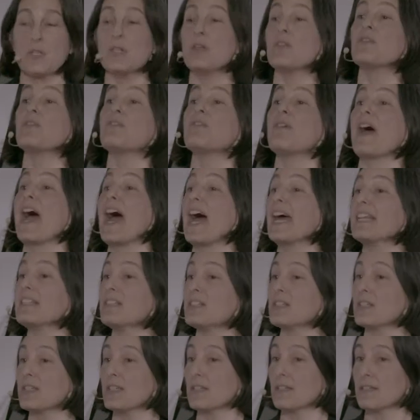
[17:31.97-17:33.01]

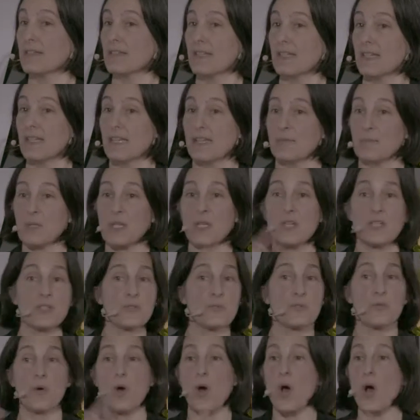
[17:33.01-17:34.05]
fat, because
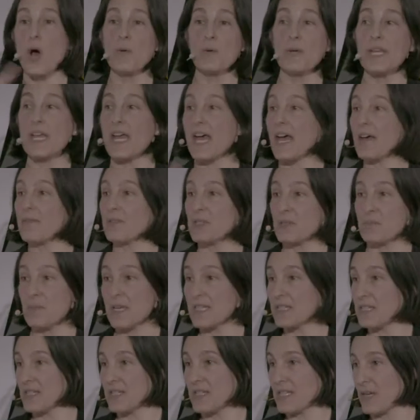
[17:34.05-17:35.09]
all we have is
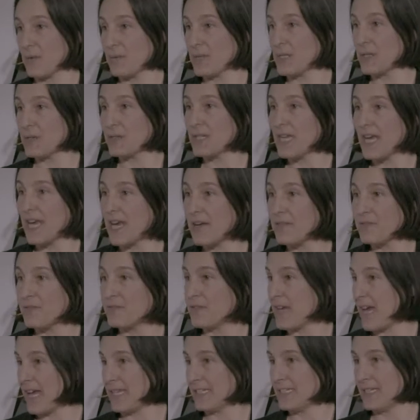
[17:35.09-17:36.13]
muscle cell. We don't have
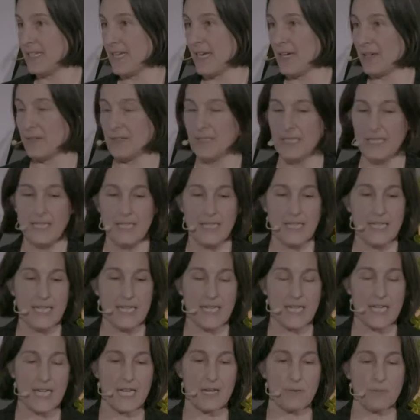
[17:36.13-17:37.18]
fat now.
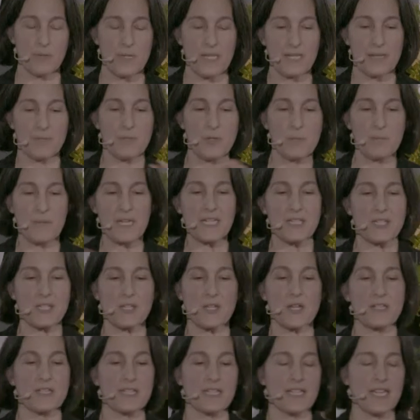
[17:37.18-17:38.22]
We mix it
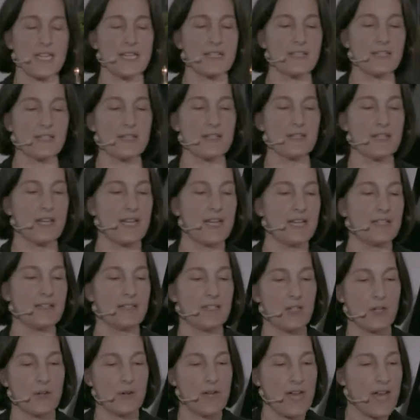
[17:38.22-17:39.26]
all together, and
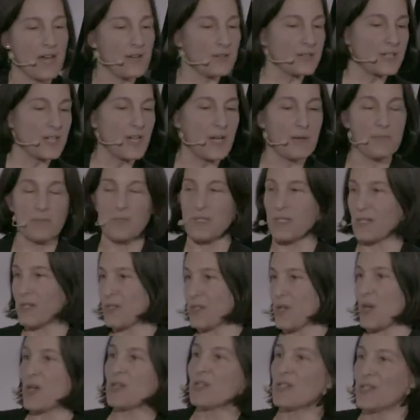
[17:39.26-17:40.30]
out comes the
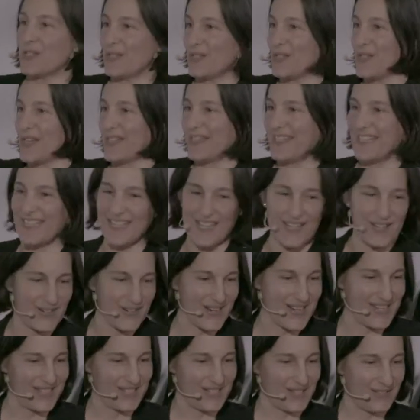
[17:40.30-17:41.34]
sausage at the other
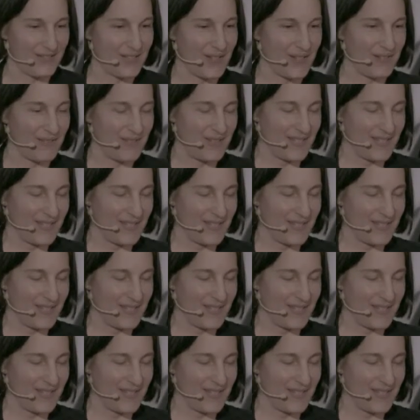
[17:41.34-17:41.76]
end of